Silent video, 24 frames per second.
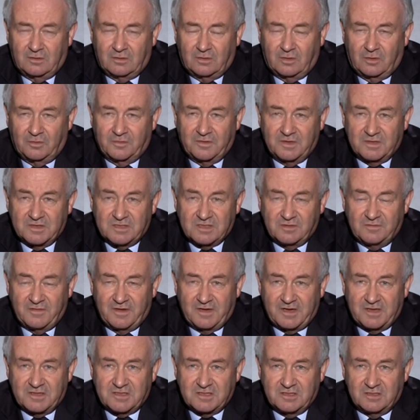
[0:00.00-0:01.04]
or the
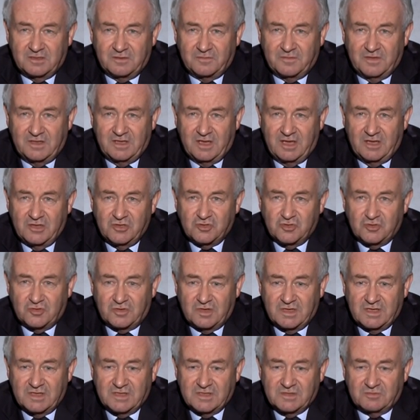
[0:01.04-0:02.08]
severity of the
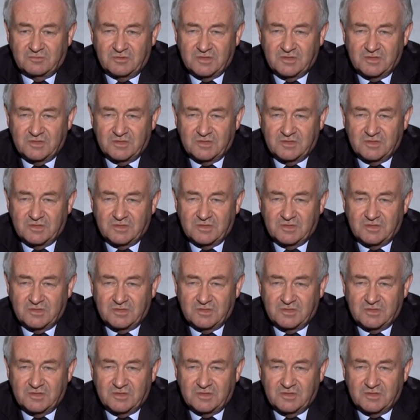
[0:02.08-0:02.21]
injuries